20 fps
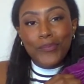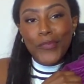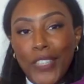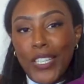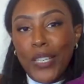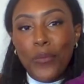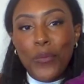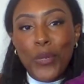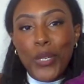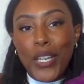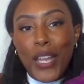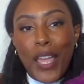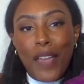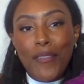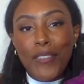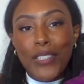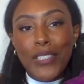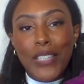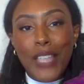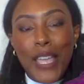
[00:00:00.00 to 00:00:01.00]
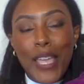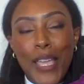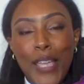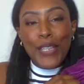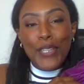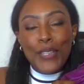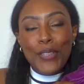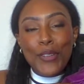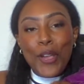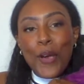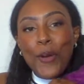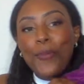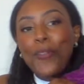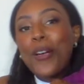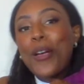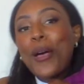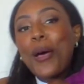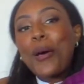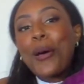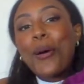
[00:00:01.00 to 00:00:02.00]
it would have a stain, you know.
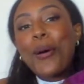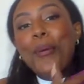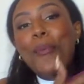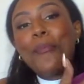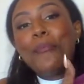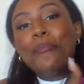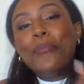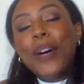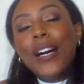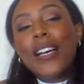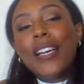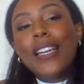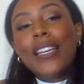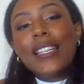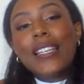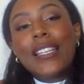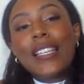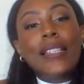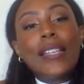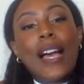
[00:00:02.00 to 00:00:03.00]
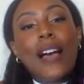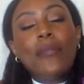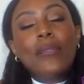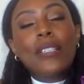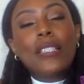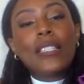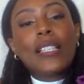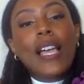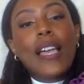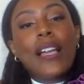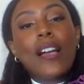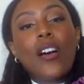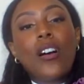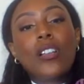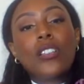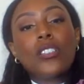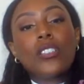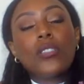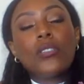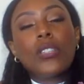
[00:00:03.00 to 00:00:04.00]
But I was like
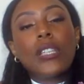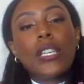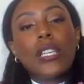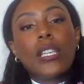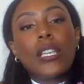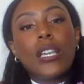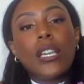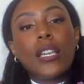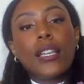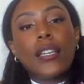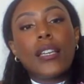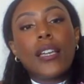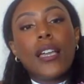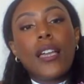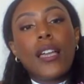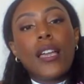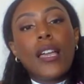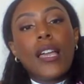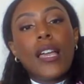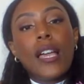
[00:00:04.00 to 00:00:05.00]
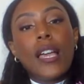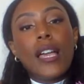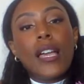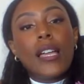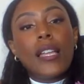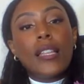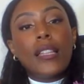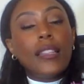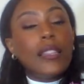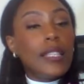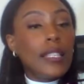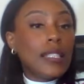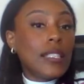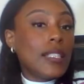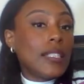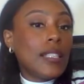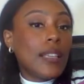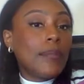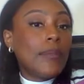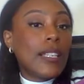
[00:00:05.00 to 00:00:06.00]
also thinking, this
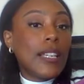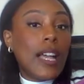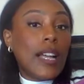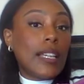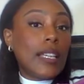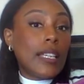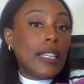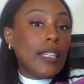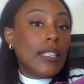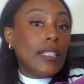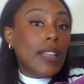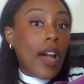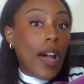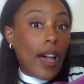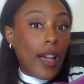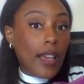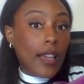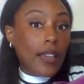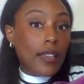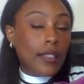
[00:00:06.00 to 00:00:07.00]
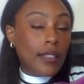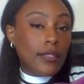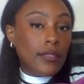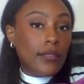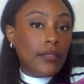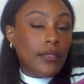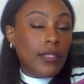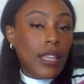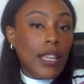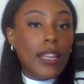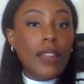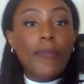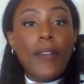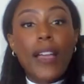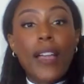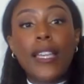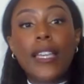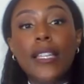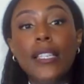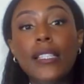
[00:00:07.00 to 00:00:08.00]
is something I could get dyed. And if
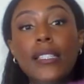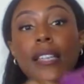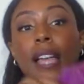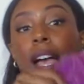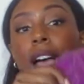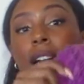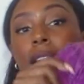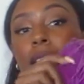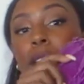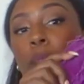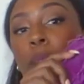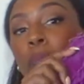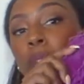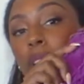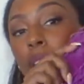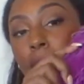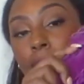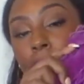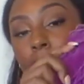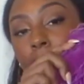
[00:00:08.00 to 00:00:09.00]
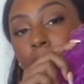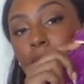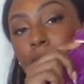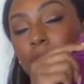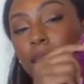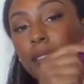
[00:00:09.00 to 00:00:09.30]
I get it dyed black,